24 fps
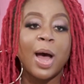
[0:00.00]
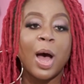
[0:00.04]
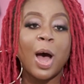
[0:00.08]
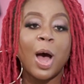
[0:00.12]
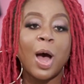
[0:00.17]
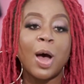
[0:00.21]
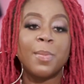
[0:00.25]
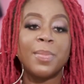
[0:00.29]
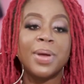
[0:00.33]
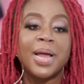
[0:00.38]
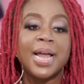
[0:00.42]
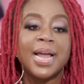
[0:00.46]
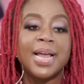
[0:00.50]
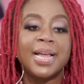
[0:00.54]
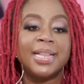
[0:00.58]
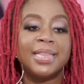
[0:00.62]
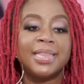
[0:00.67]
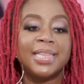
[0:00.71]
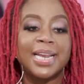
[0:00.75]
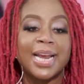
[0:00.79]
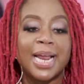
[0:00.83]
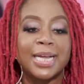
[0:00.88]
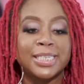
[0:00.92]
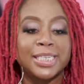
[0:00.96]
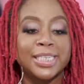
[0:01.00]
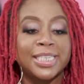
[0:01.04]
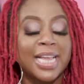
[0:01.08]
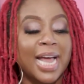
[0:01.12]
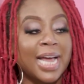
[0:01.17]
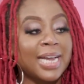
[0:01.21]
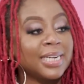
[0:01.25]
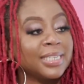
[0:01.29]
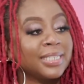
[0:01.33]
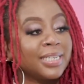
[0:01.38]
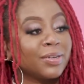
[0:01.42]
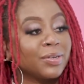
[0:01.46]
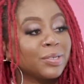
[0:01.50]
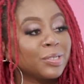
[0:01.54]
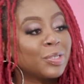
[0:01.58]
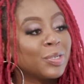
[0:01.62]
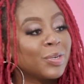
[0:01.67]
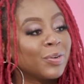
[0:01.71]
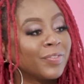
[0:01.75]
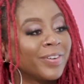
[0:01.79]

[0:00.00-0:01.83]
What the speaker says: And then I just signed a deal to do a